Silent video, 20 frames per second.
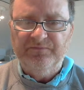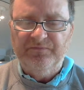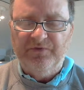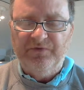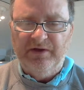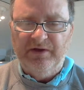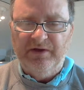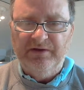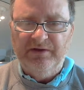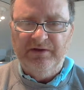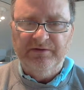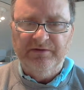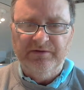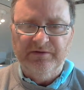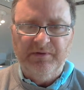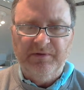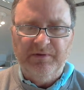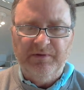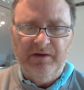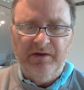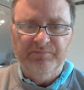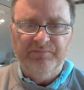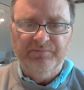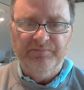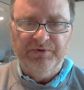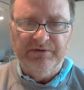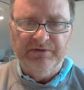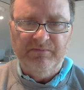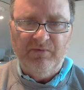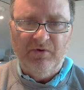filing them and
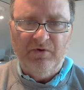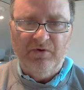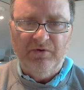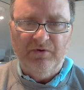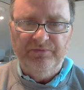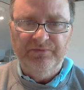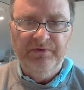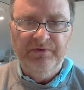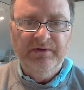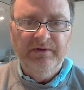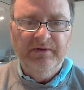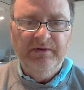putting them on,